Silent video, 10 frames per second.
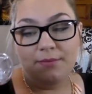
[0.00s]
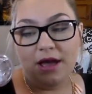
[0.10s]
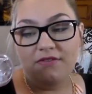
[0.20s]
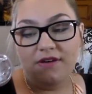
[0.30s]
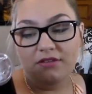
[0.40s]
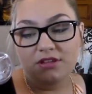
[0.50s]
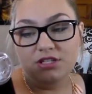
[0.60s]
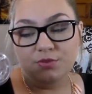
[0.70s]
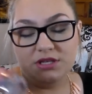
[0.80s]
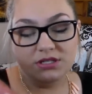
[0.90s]
I found
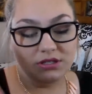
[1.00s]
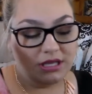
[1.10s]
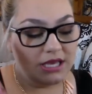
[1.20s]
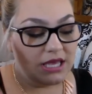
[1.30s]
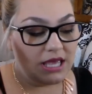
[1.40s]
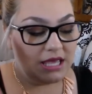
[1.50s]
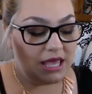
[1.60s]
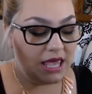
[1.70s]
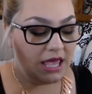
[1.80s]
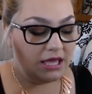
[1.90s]
this recently,
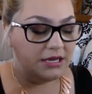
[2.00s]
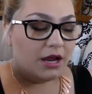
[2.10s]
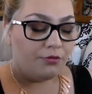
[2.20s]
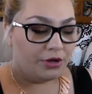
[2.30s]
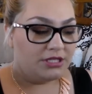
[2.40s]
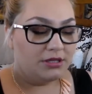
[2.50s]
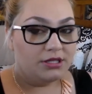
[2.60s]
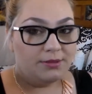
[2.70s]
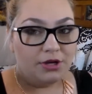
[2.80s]
not recently,